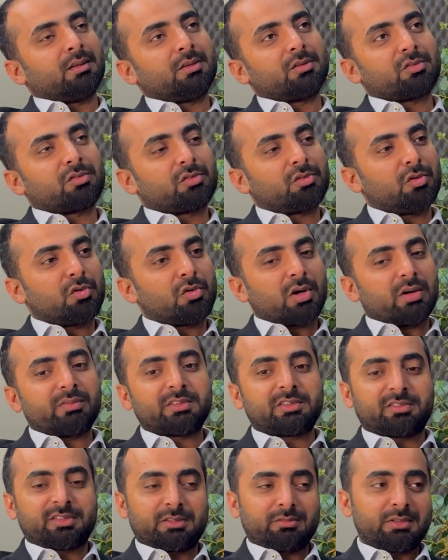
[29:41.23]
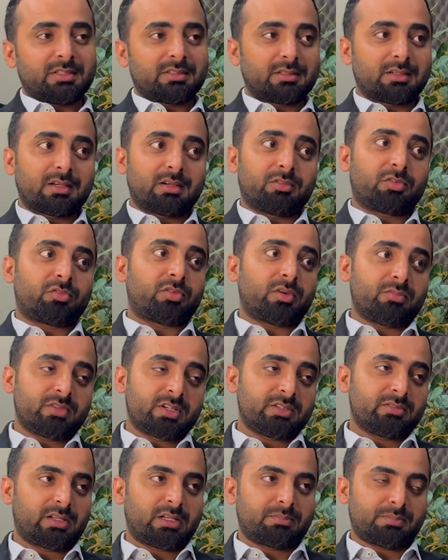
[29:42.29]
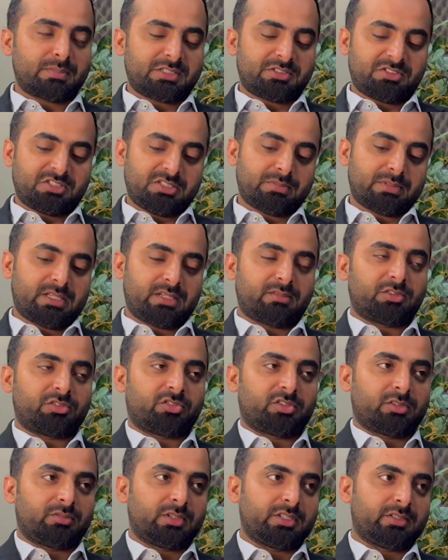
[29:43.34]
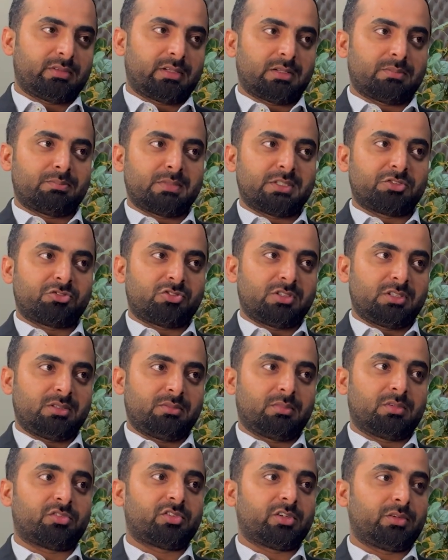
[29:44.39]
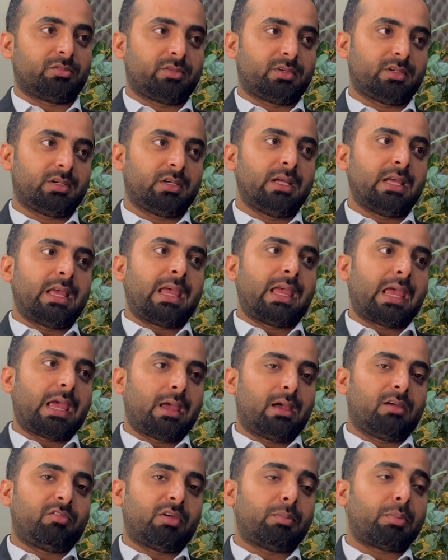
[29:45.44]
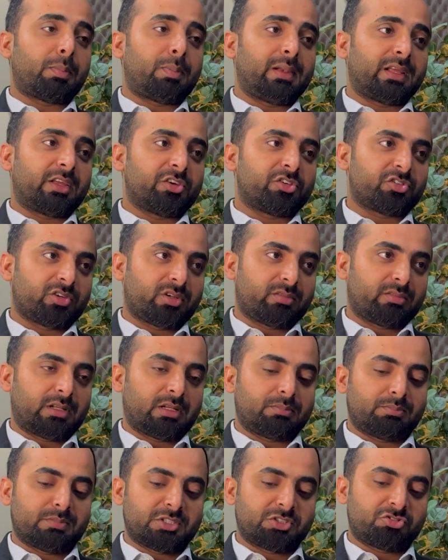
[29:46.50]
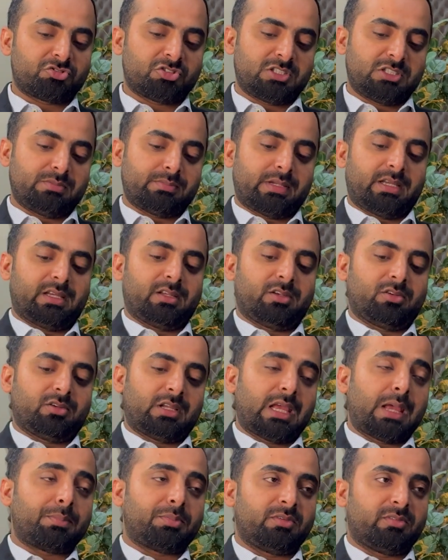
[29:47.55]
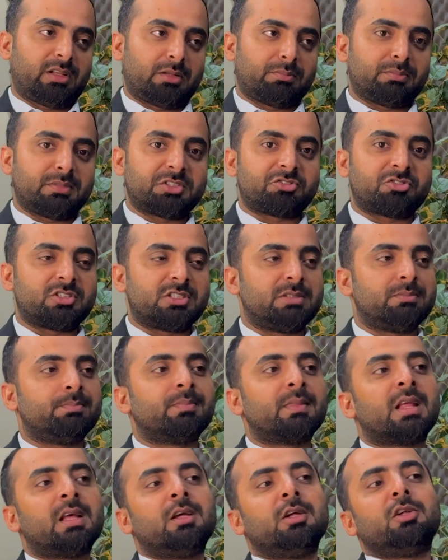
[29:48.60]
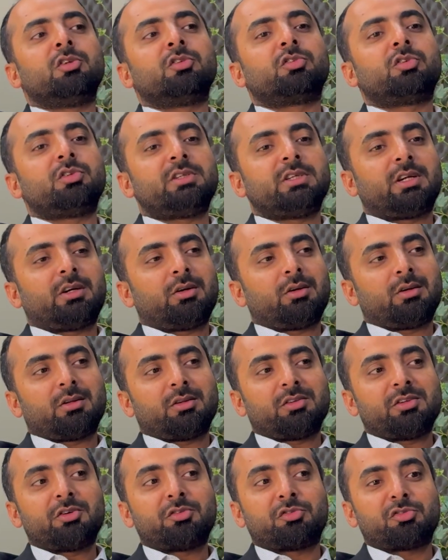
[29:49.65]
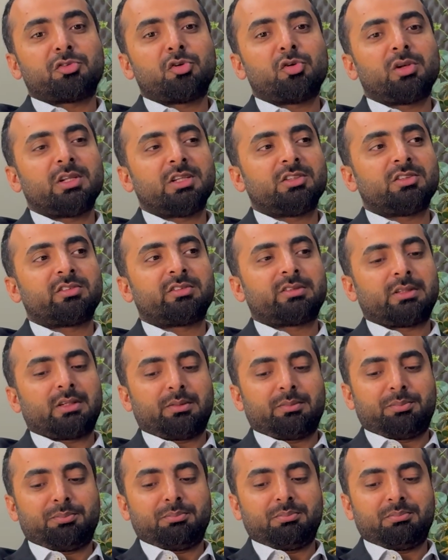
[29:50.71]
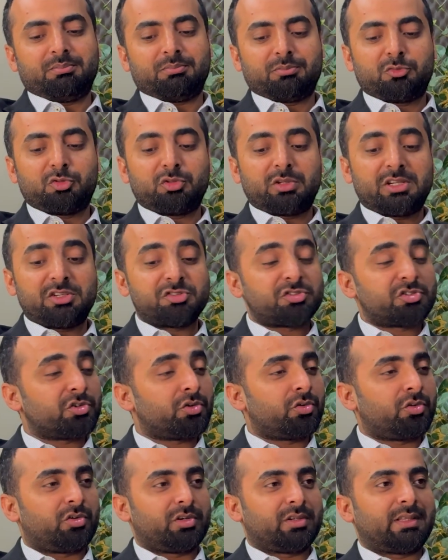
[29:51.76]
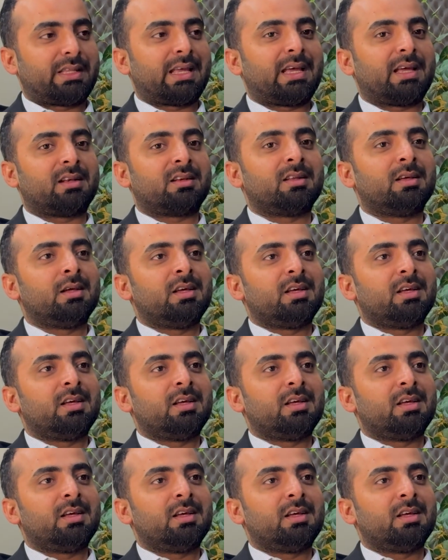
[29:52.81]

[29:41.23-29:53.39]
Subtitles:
So our firmware development team and our server development team, web application development team and app development team, so their role is to ensure that